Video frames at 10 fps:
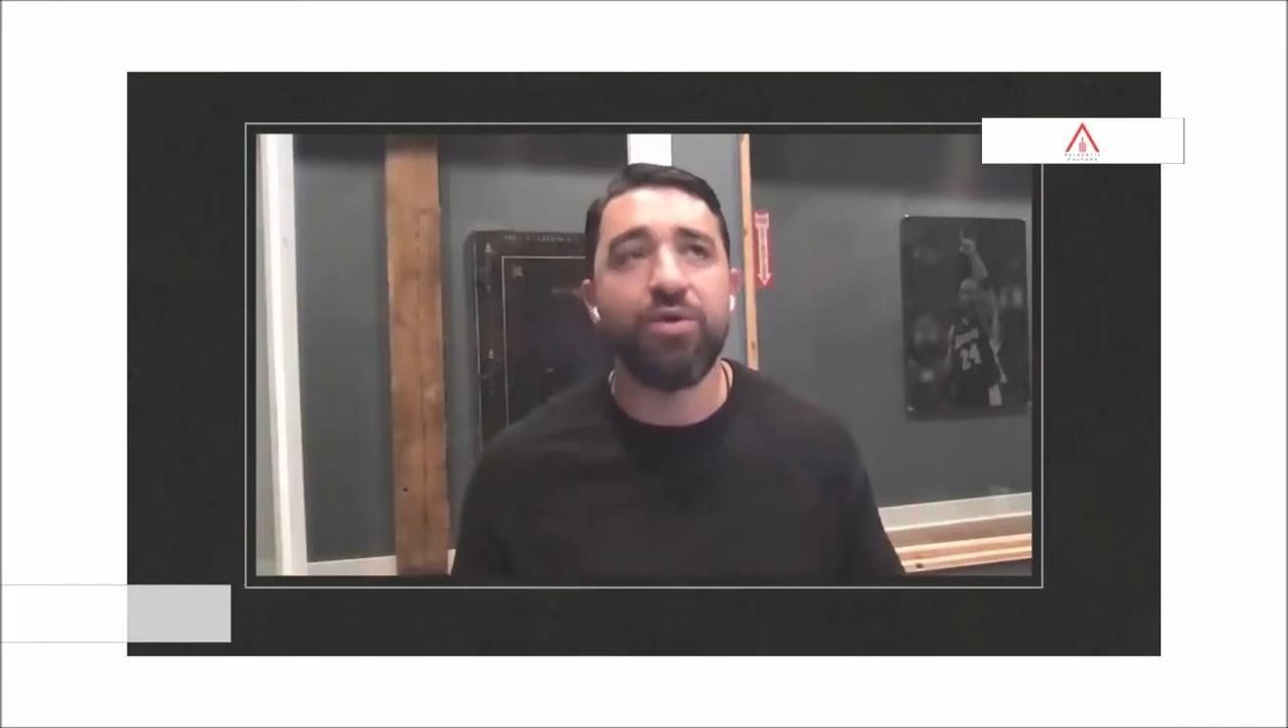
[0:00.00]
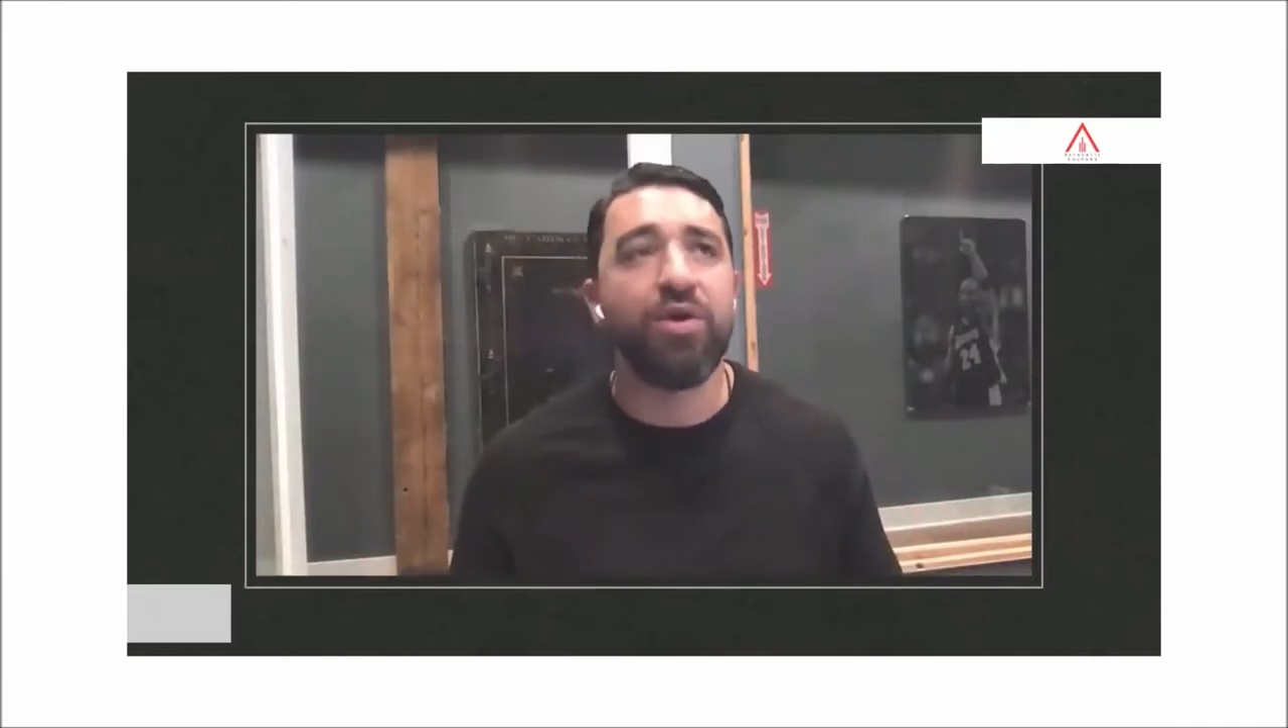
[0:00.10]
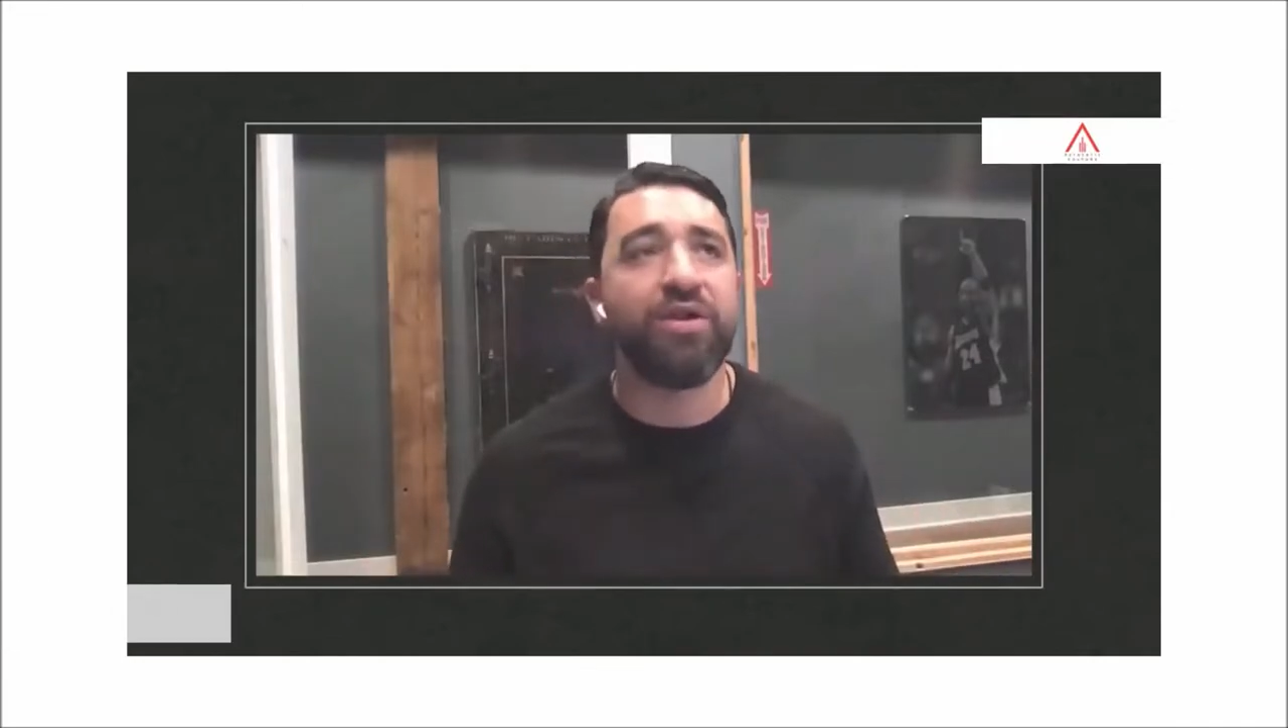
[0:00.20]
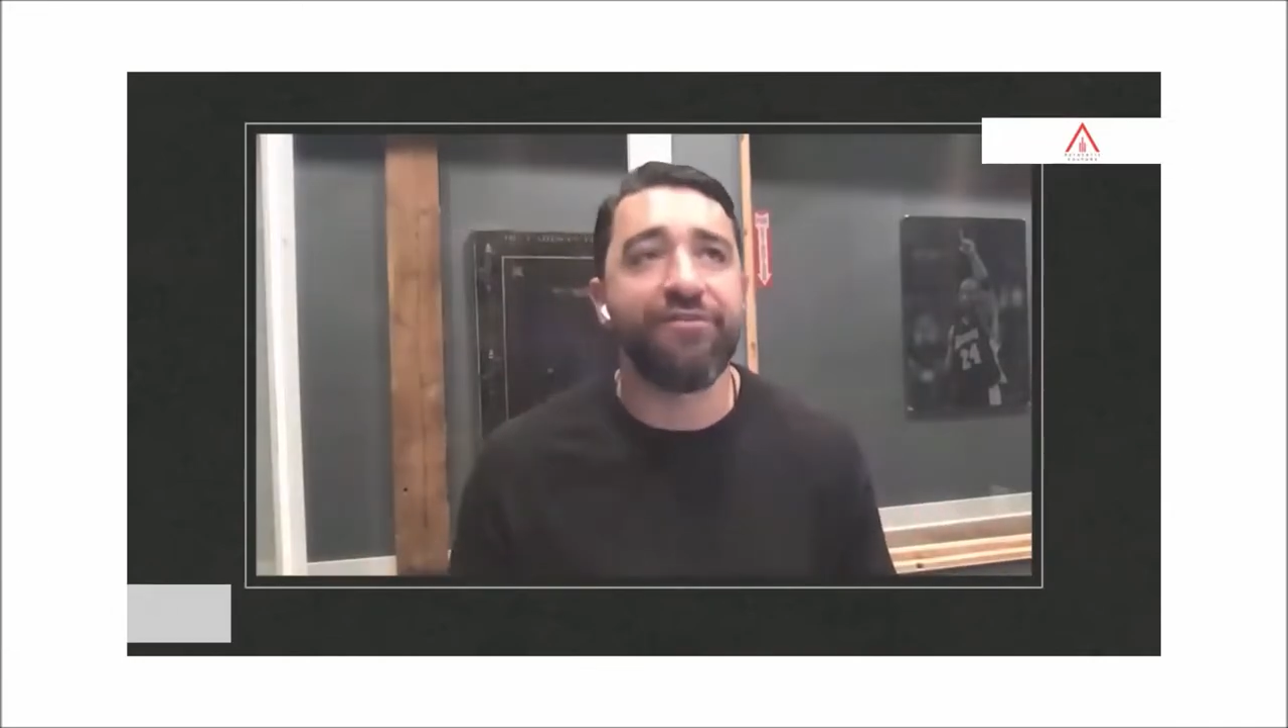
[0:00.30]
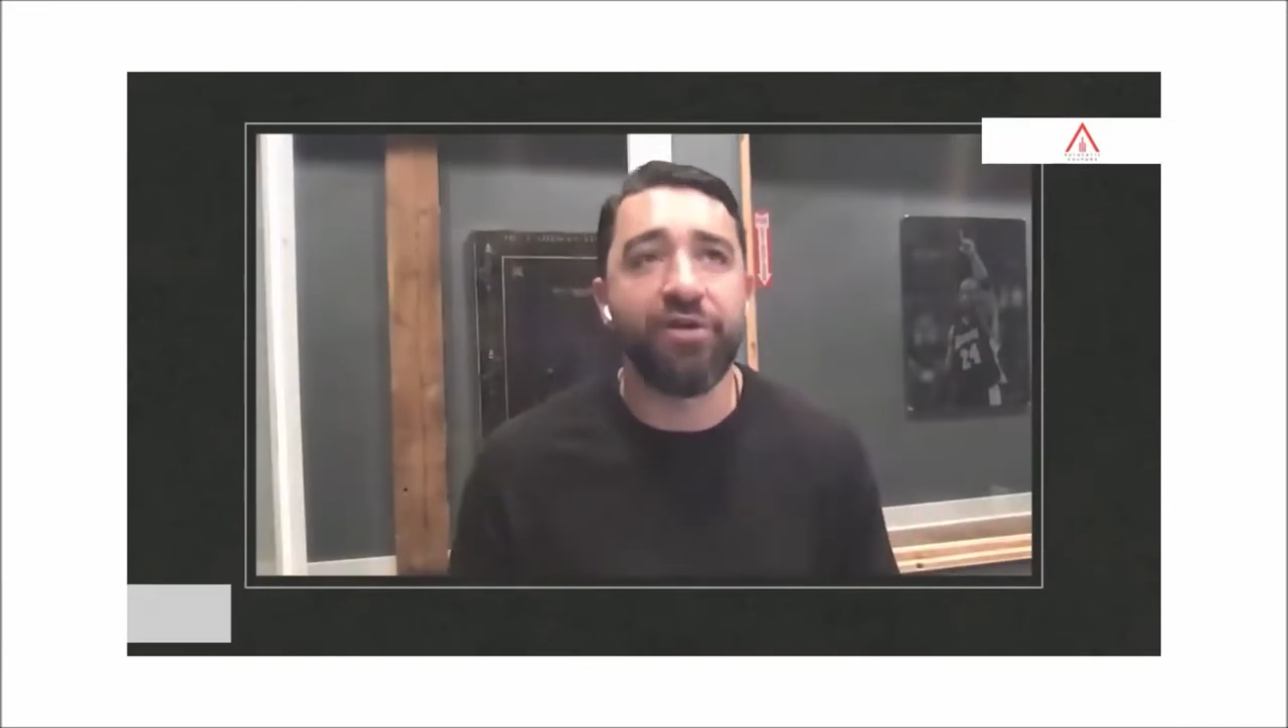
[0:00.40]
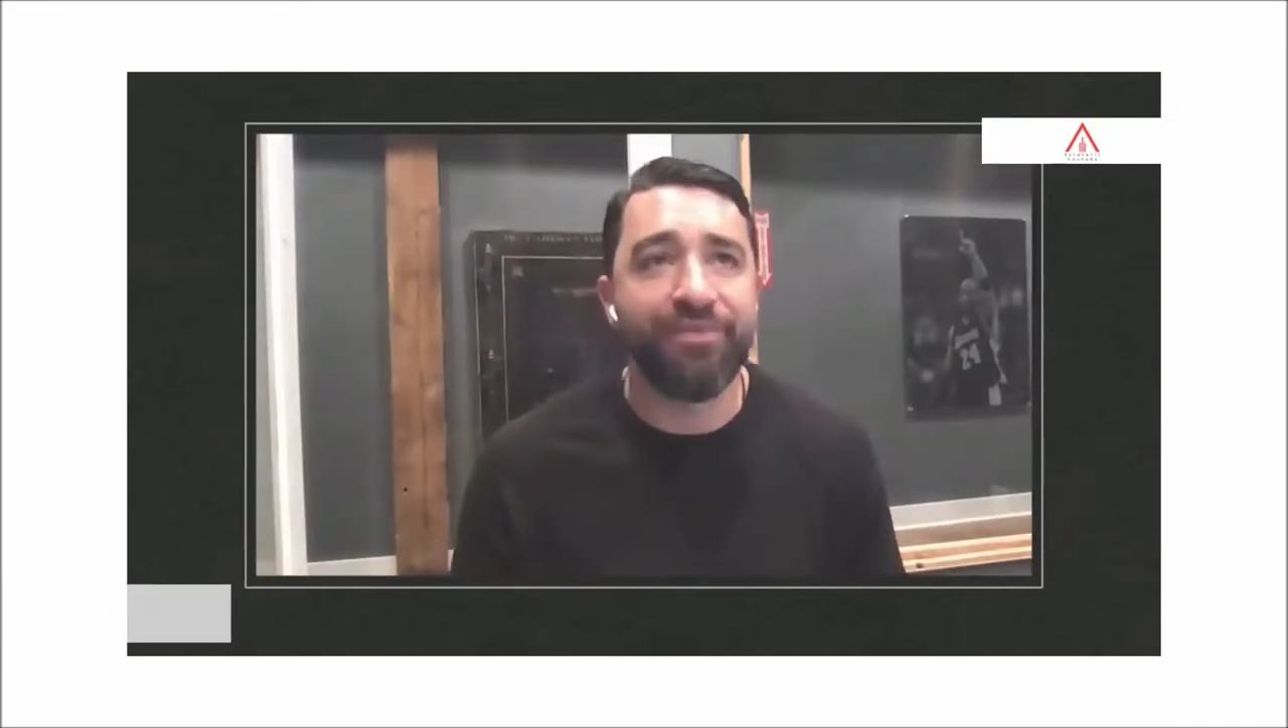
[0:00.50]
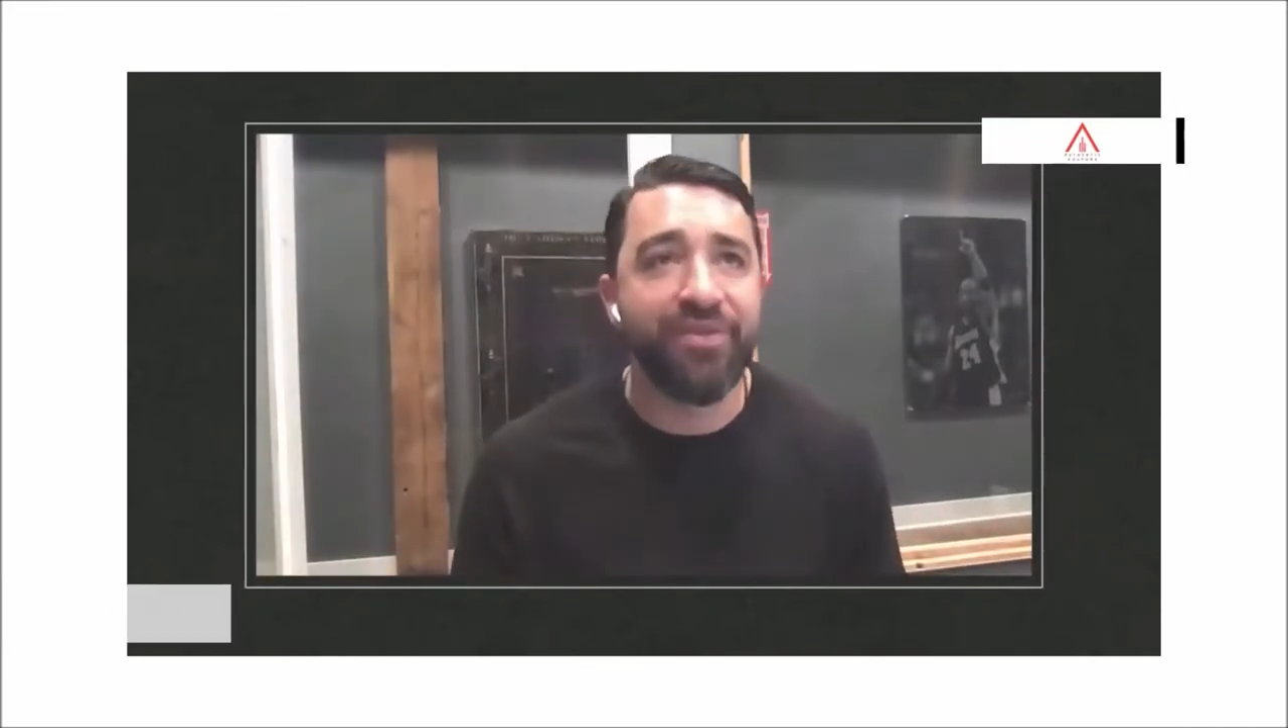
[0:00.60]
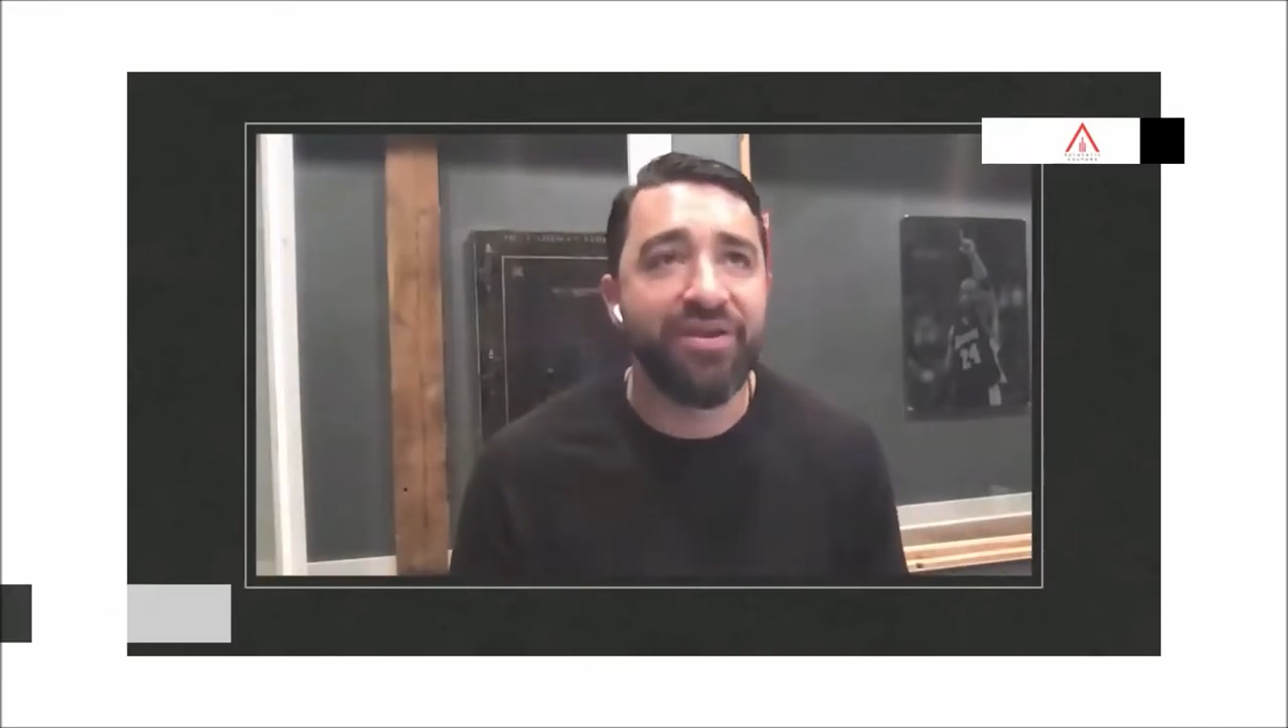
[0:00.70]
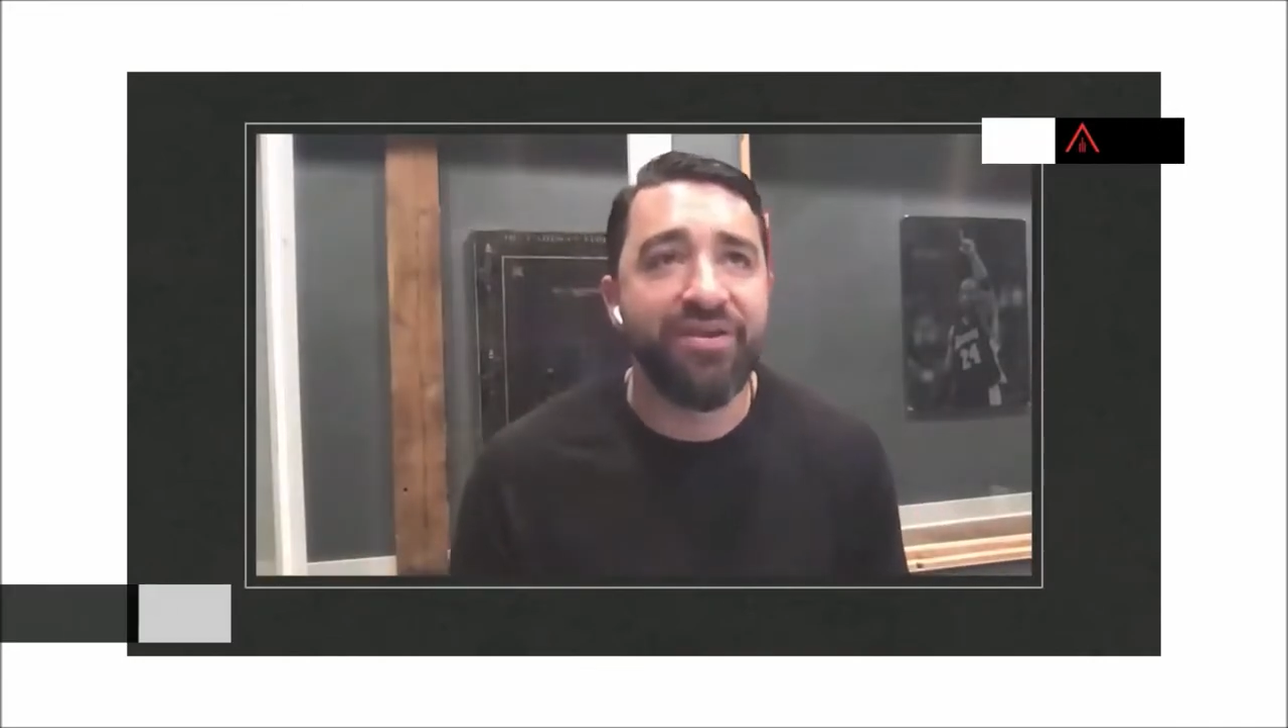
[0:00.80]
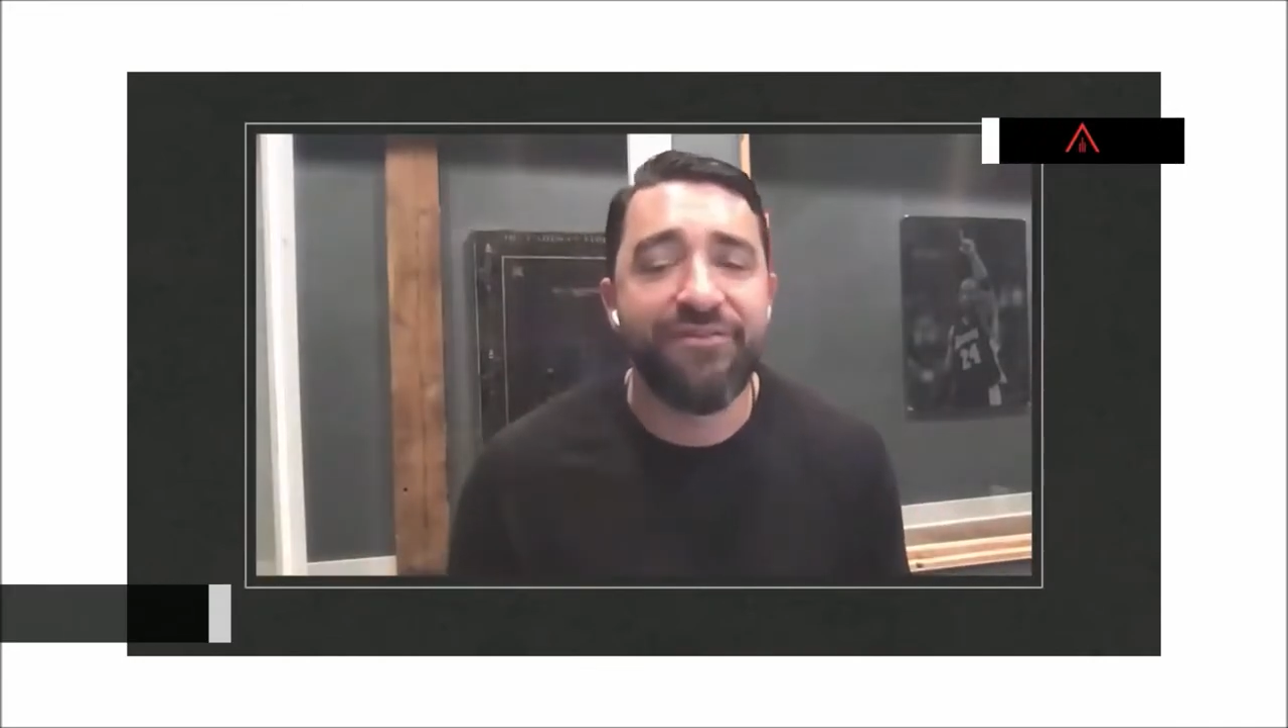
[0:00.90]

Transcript: anywhere from